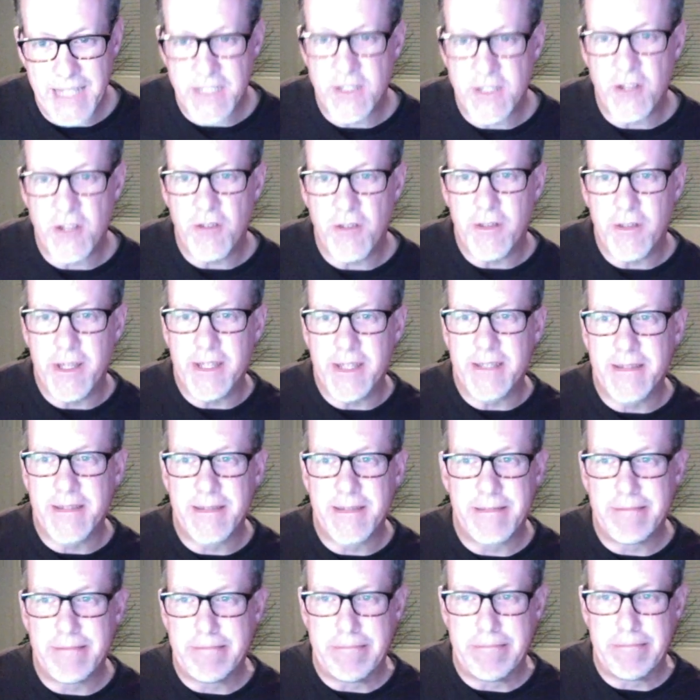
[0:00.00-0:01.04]
do
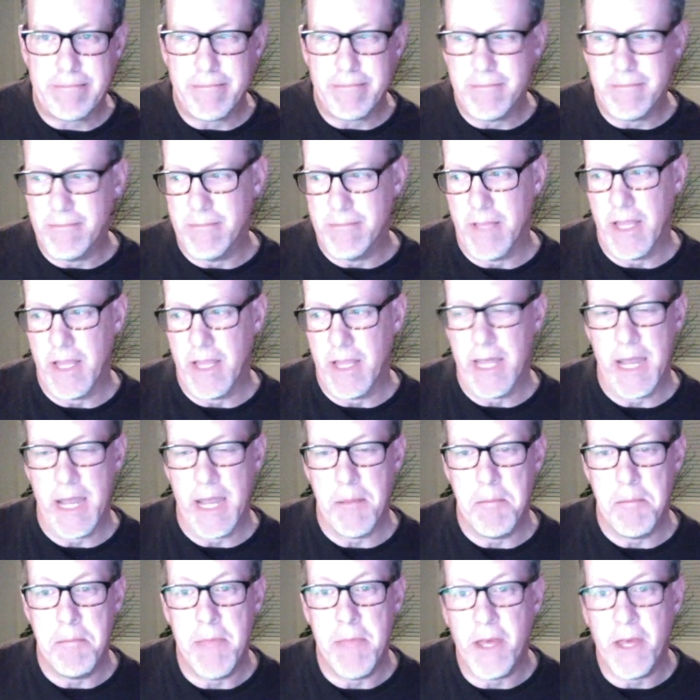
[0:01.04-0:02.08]
this in a
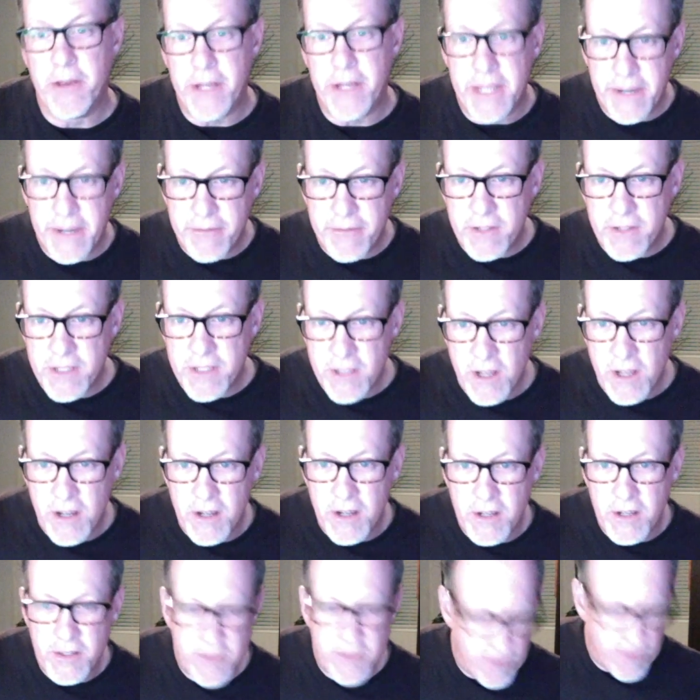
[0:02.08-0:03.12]
million different
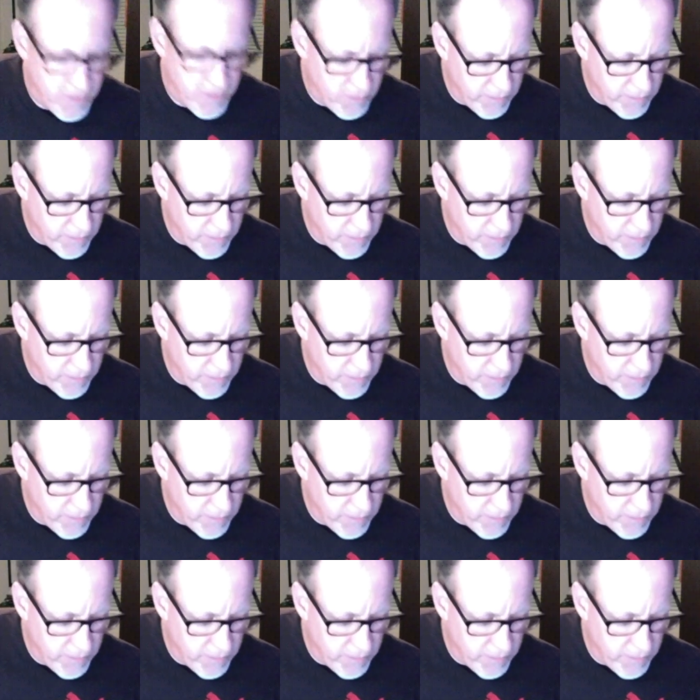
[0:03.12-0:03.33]
songs where